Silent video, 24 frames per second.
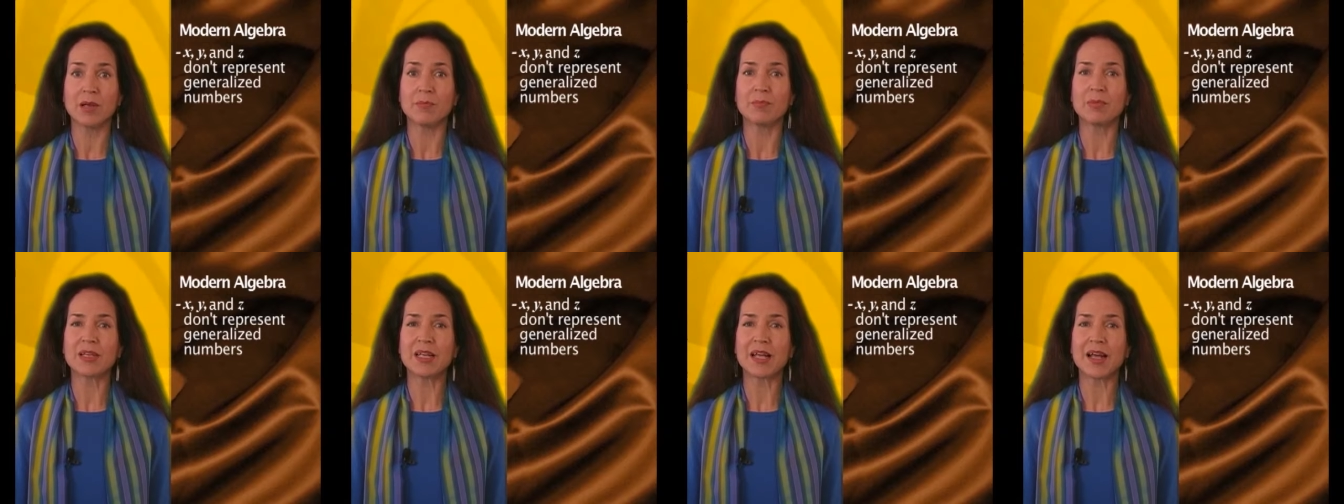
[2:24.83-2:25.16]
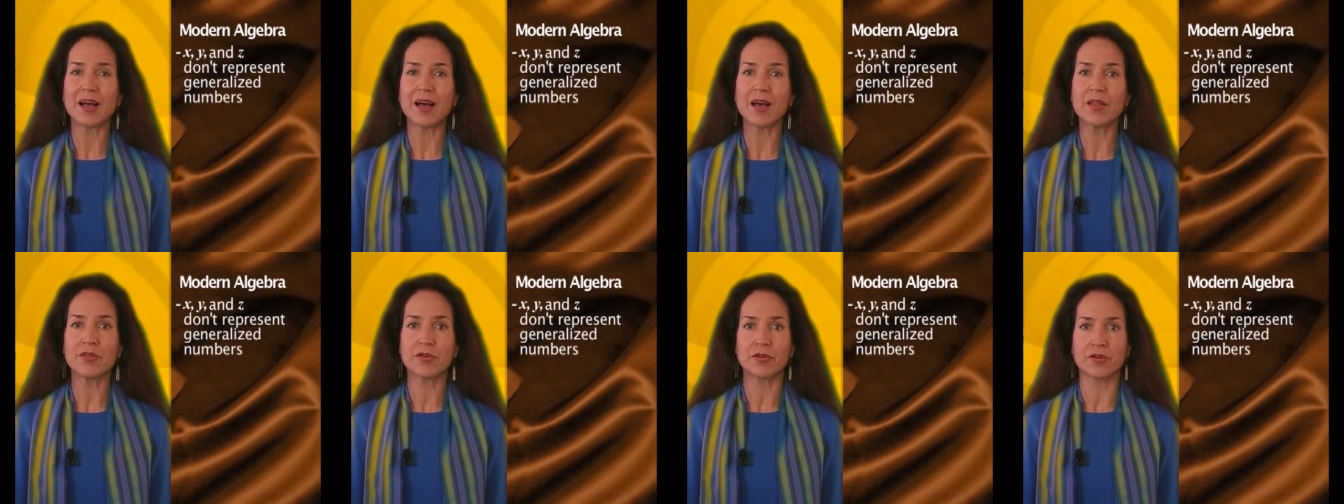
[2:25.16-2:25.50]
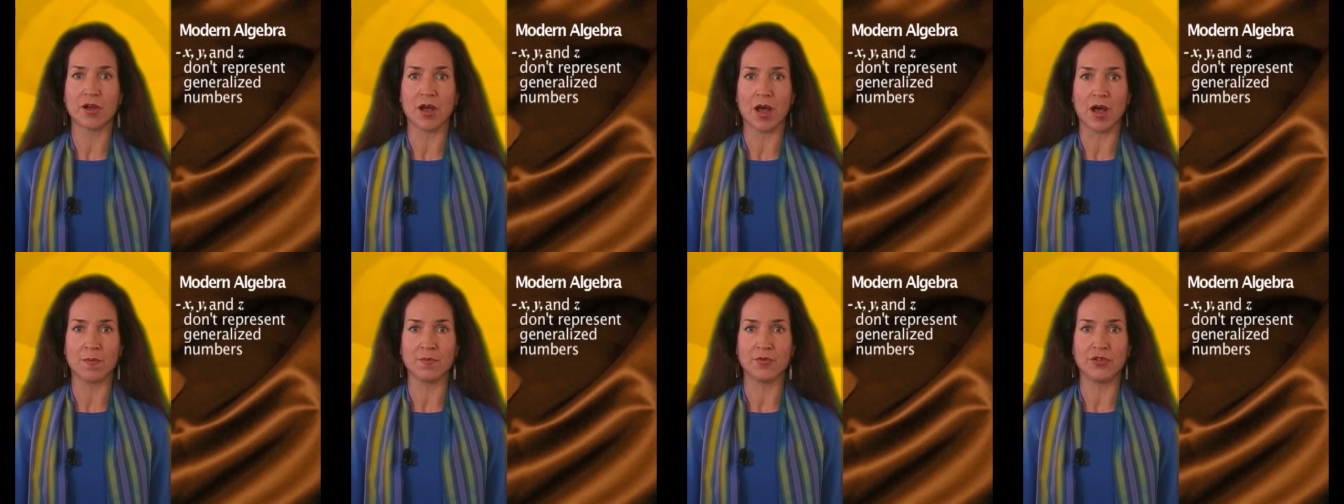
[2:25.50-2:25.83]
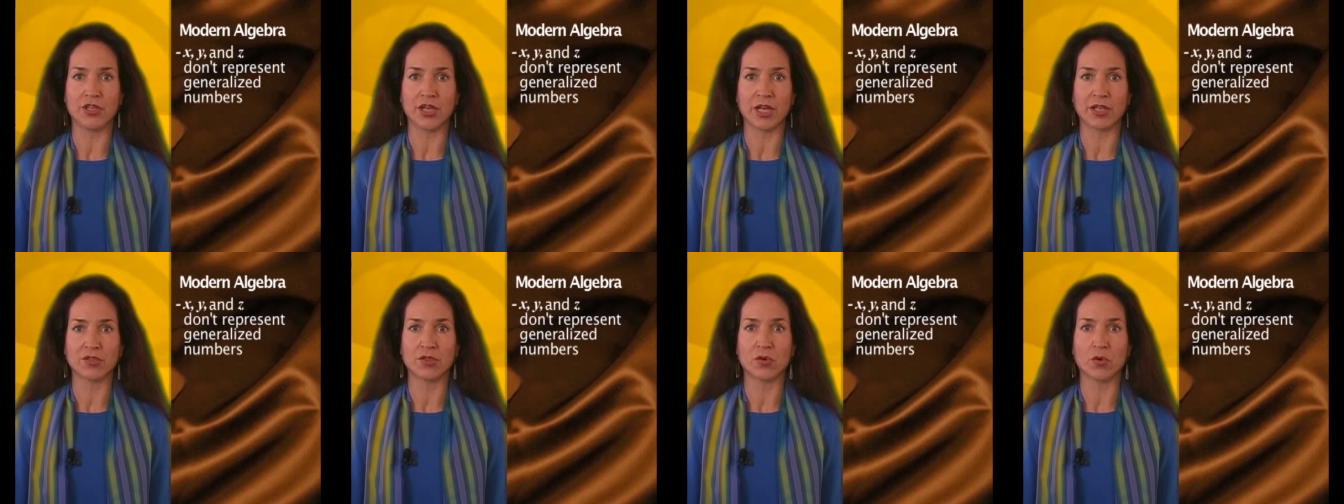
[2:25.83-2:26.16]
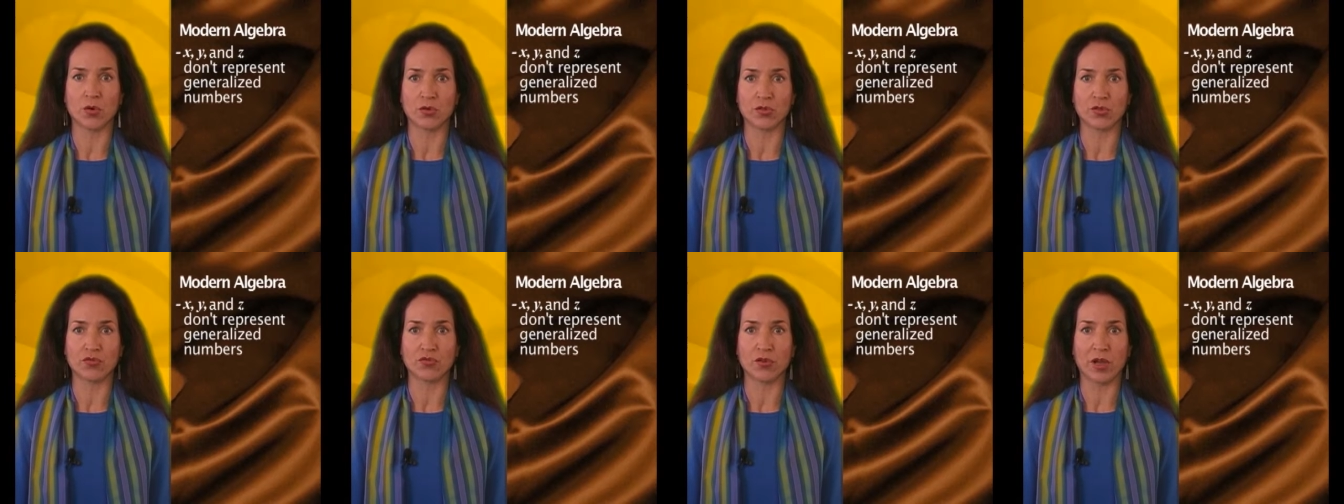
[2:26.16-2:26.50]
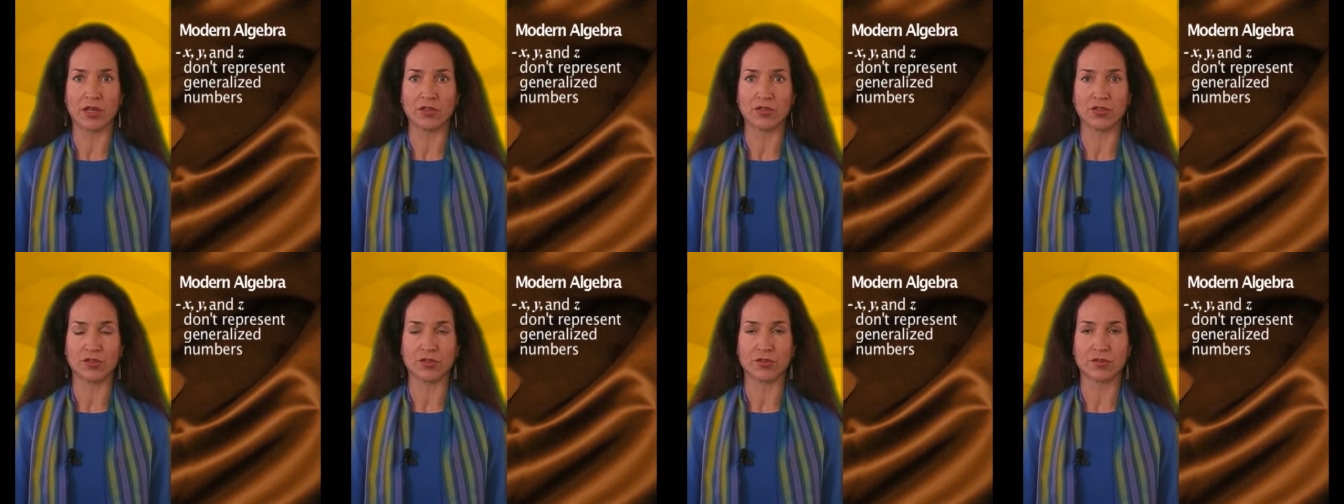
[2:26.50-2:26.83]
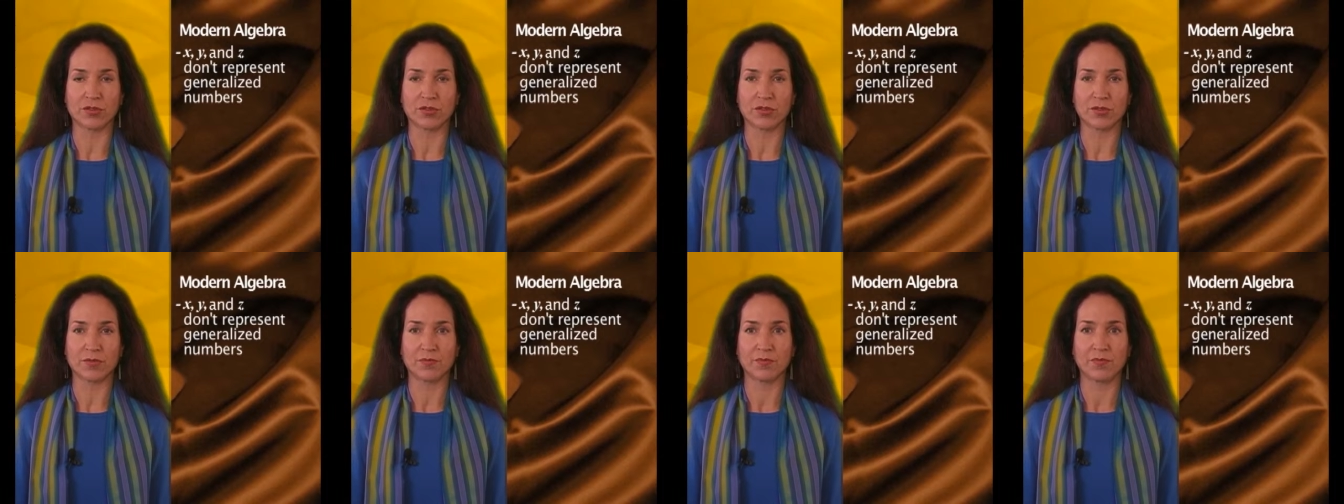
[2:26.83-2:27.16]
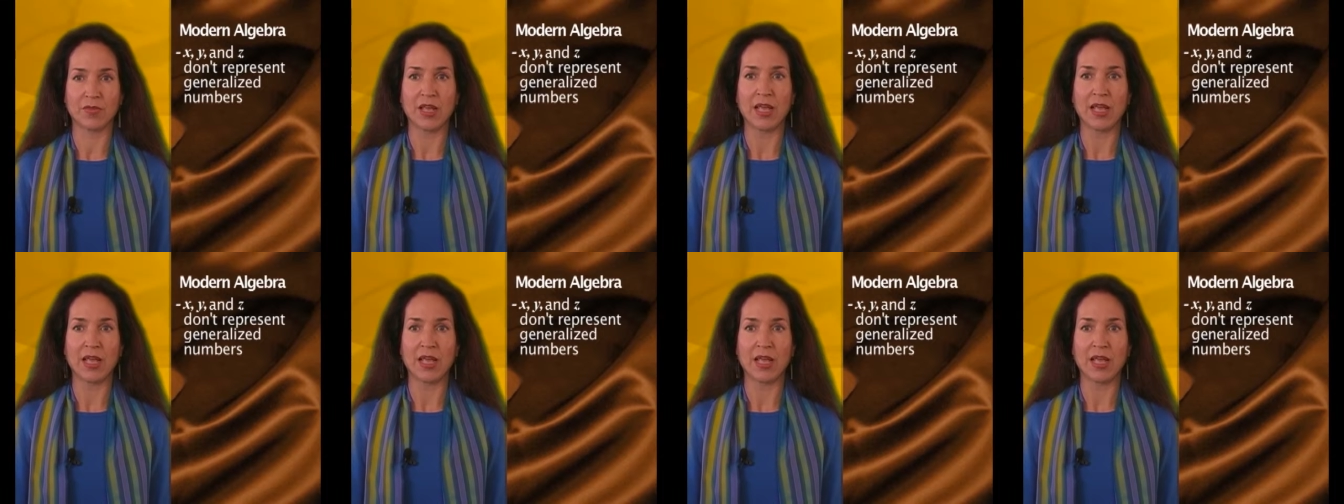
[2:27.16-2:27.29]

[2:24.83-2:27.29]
but other objects or structures.